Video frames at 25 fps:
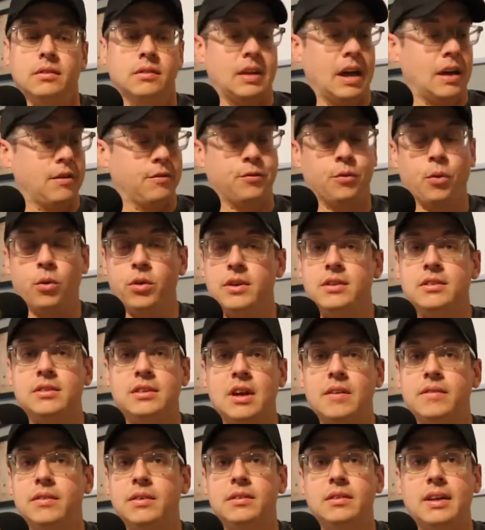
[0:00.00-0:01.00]
at
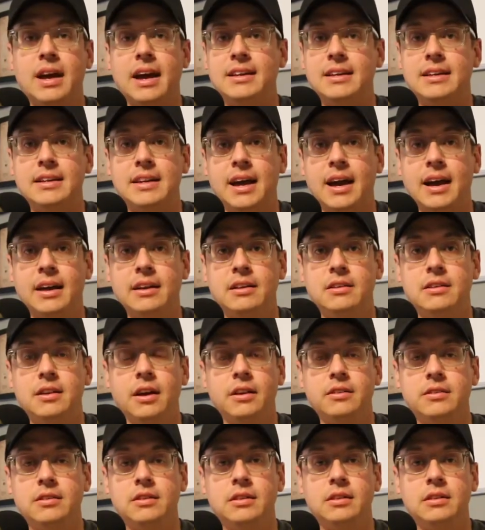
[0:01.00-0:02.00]
47.99 a
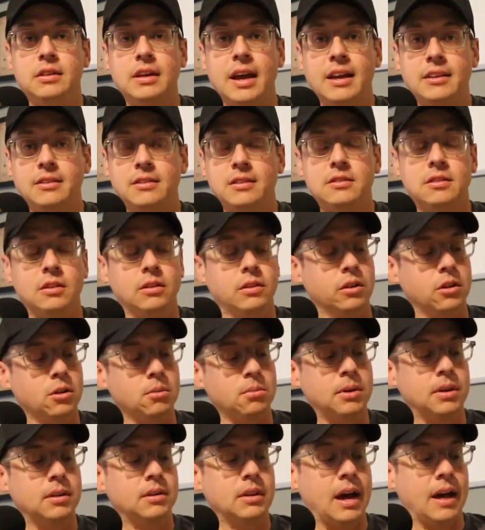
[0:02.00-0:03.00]
dozen yes it's a little
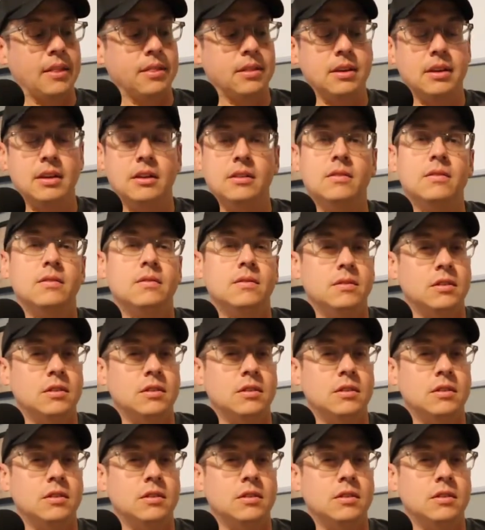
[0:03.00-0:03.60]
bit on the